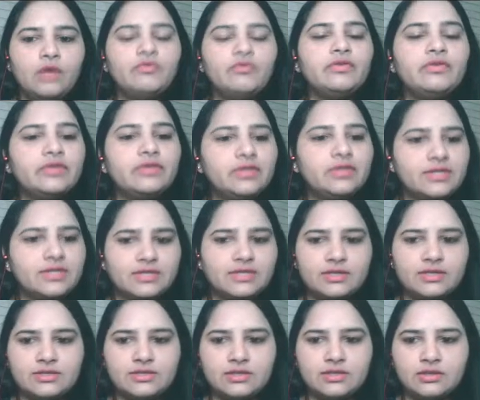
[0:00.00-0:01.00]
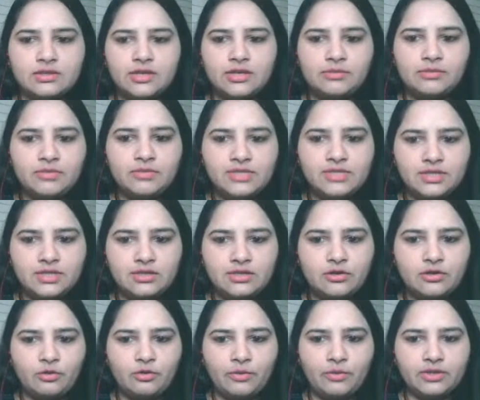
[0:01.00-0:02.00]
We will discuss it. Let me see
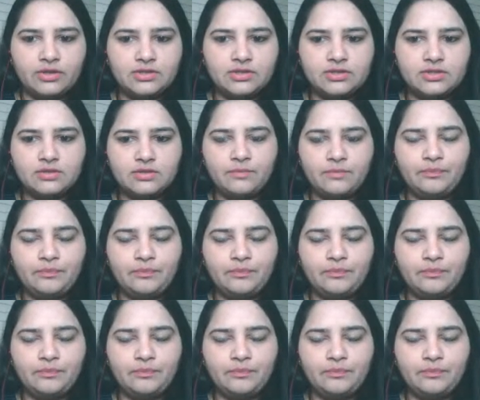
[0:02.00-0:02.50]
the comments.